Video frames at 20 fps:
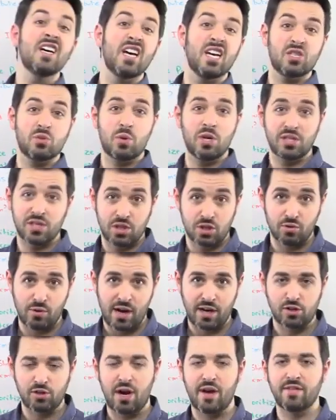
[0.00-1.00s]
as well as the
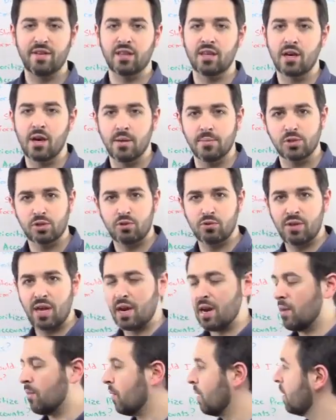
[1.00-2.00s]
direct traffic that comes through
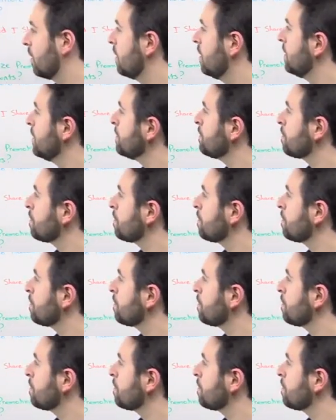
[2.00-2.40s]
that network.